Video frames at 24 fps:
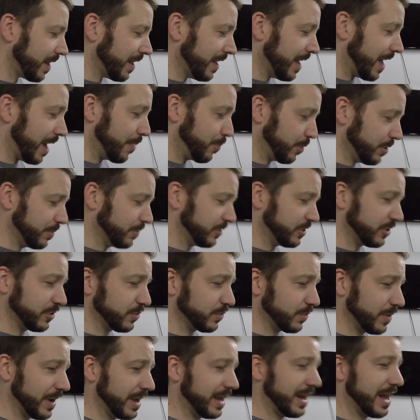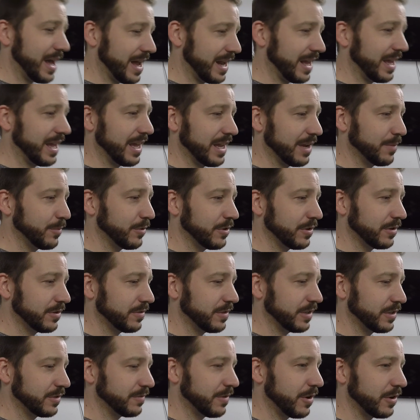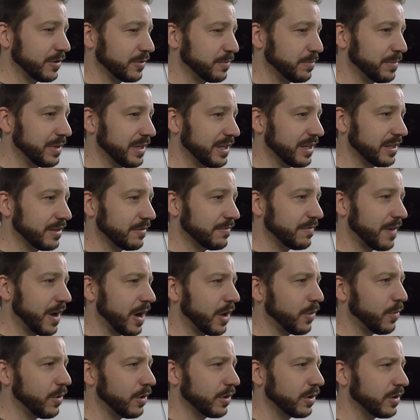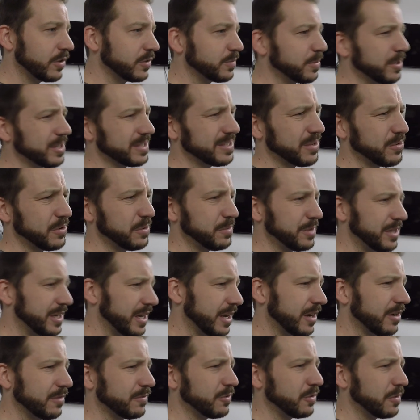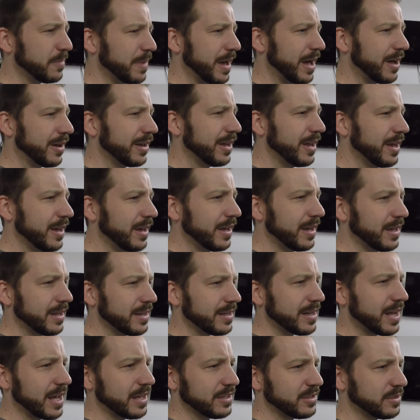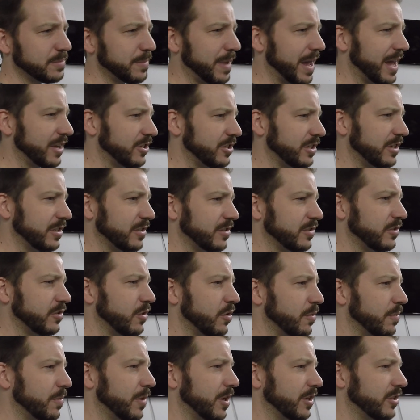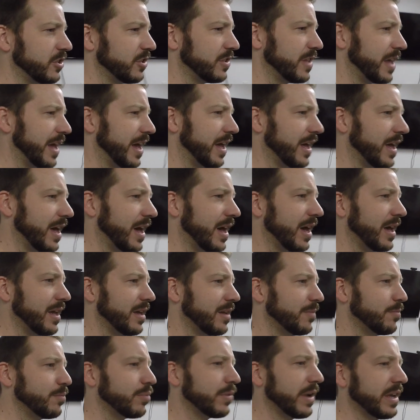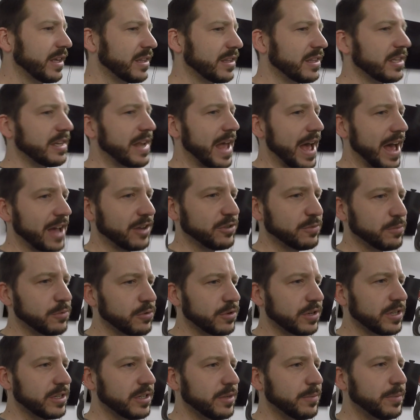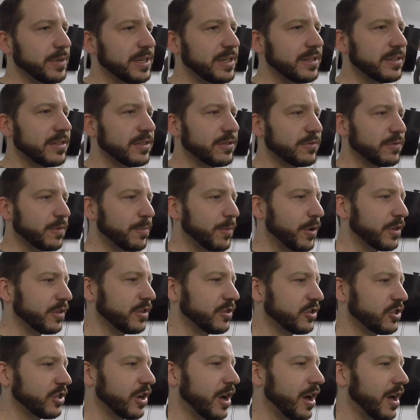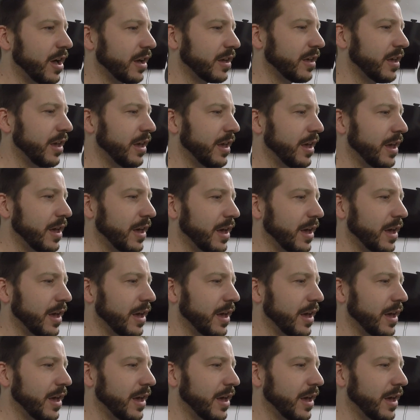I pretty much just ran out of hammer as far as beating the firewall goes. Plus I want to be careful about not smashing it so much that I break the dashboard into pieces from all the shock.